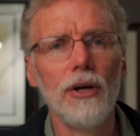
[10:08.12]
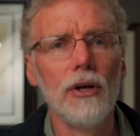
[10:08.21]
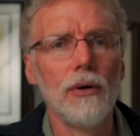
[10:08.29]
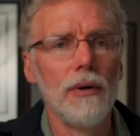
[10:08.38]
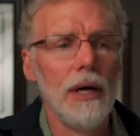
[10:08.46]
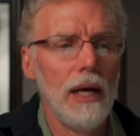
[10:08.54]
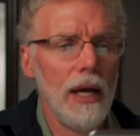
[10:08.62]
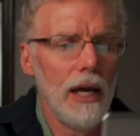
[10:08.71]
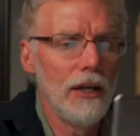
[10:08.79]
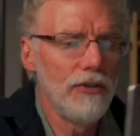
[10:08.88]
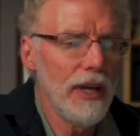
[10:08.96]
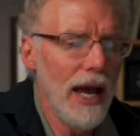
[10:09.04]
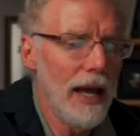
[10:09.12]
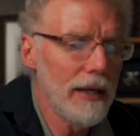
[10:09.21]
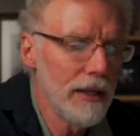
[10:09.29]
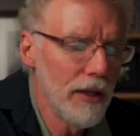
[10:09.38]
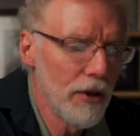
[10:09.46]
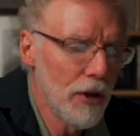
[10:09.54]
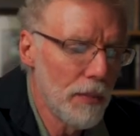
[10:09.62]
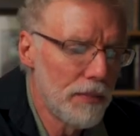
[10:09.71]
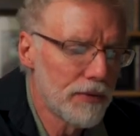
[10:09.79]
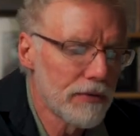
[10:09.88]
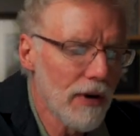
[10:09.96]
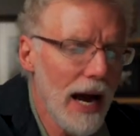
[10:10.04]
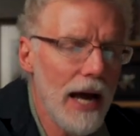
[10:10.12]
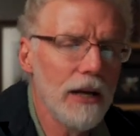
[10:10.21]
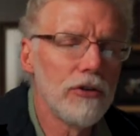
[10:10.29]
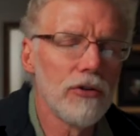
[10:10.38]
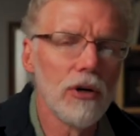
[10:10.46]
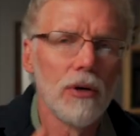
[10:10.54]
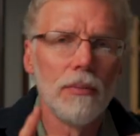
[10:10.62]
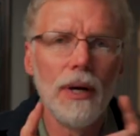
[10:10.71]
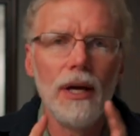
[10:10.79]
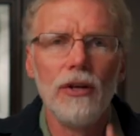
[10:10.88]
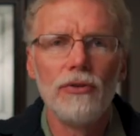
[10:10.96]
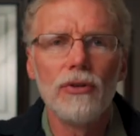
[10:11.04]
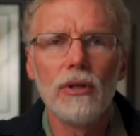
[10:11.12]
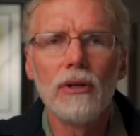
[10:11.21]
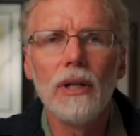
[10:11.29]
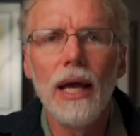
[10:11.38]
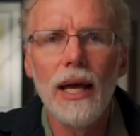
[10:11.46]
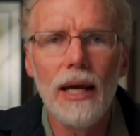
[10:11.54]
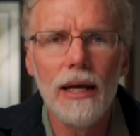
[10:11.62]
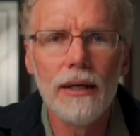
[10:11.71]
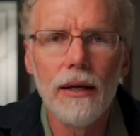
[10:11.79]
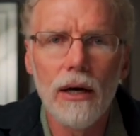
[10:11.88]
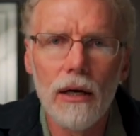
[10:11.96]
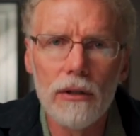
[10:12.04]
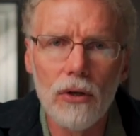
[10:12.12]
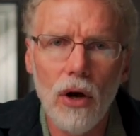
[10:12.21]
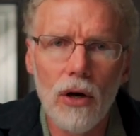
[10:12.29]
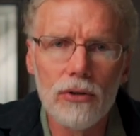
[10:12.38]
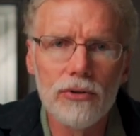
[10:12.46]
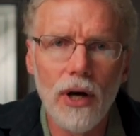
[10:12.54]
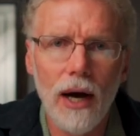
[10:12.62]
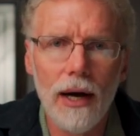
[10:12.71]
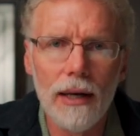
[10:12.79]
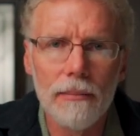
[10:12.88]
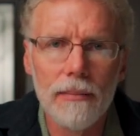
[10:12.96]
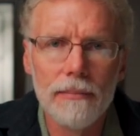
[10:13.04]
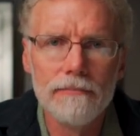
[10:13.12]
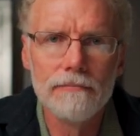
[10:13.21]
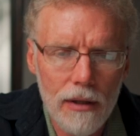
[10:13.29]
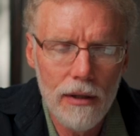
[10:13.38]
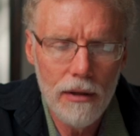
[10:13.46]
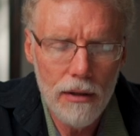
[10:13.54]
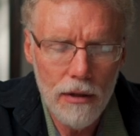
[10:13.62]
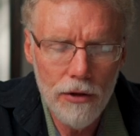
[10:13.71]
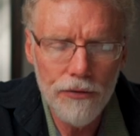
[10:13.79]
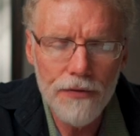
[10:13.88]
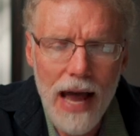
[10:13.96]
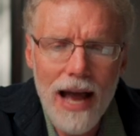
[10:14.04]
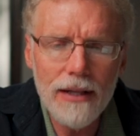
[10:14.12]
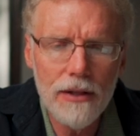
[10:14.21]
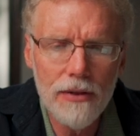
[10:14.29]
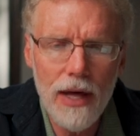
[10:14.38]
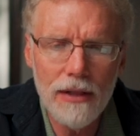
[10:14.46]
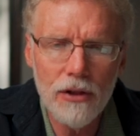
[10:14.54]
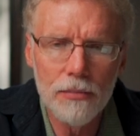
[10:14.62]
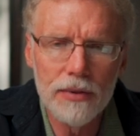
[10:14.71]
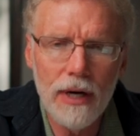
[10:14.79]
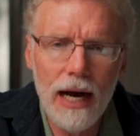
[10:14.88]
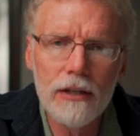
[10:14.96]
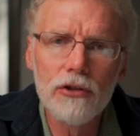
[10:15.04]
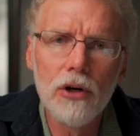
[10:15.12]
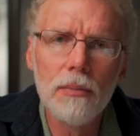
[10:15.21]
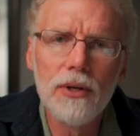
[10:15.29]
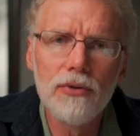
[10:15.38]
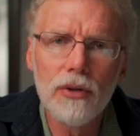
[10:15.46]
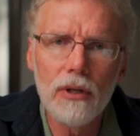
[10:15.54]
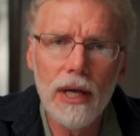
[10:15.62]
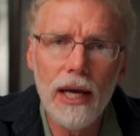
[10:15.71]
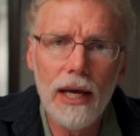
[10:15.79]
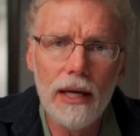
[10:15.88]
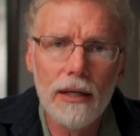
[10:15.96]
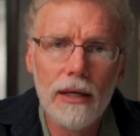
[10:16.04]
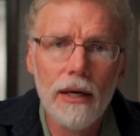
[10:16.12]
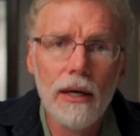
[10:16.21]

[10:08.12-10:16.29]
2 is that the bridegroom is delayed a long time. The fact that the bridegroom is delayed